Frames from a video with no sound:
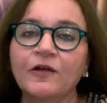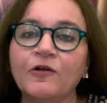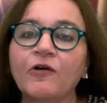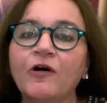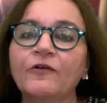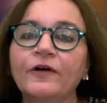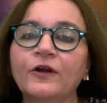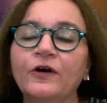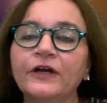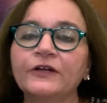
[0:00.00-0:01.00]

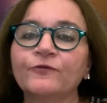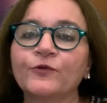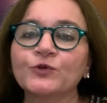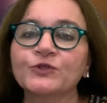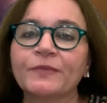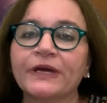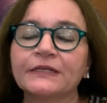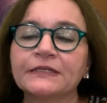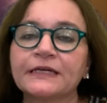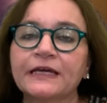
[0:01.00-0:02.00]
law
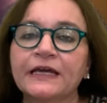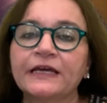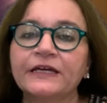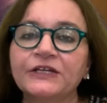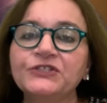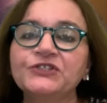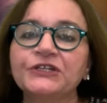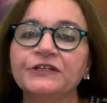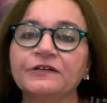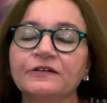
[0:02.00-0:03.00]
enforcement,
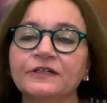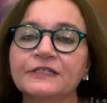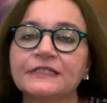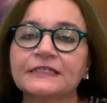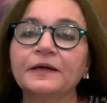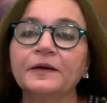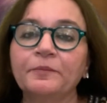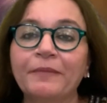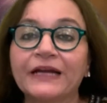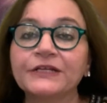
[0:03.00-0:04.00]
engineers,
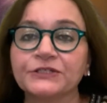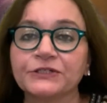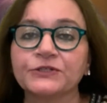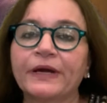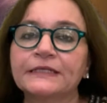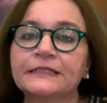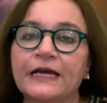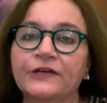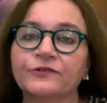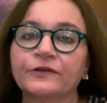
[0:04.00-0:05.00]
managers by
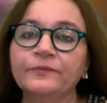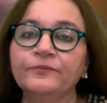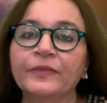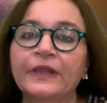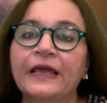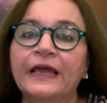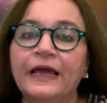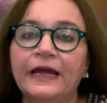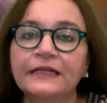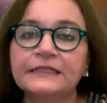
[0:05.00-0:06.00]
Saturn.
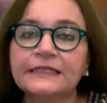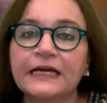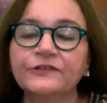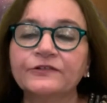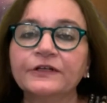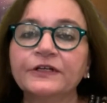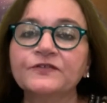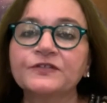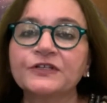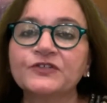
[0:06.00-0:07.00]
And Saturn
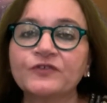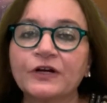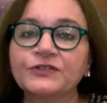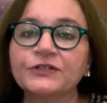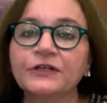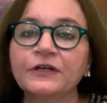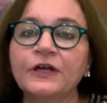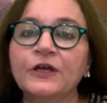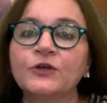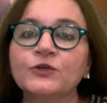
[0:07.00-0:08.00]
gives structure,
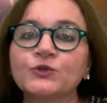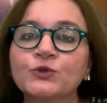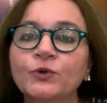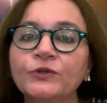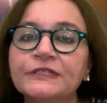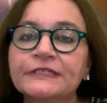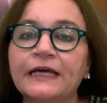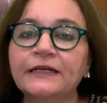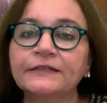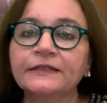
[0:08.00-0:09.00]
so the
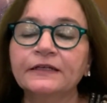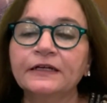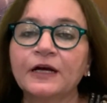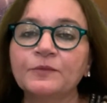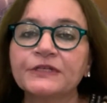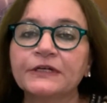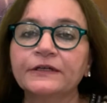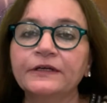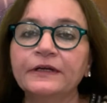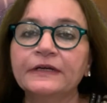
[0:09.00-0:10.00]
skeleton comes
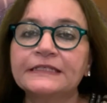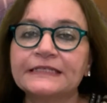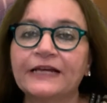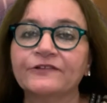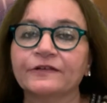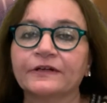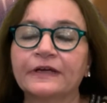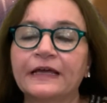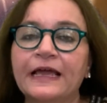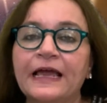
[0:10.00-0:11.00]
under
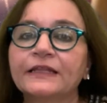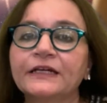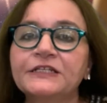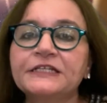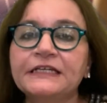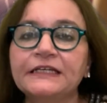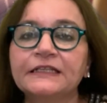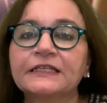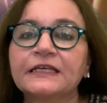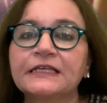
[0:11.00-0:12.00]
Saturn. And then
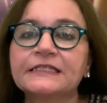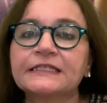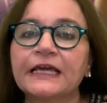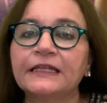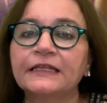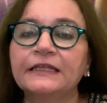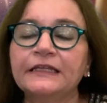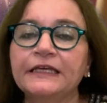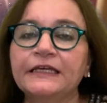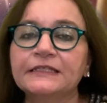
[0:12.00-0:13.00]
teeth,
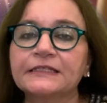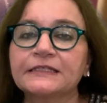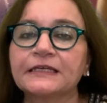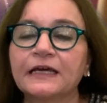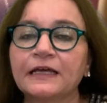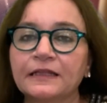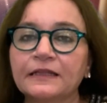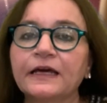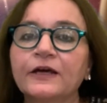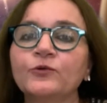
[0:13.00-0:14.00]
skin, knees,
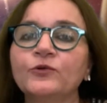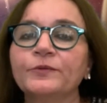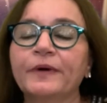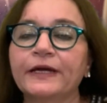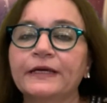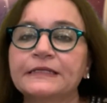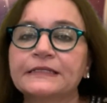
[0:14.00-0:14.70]
they are ruled by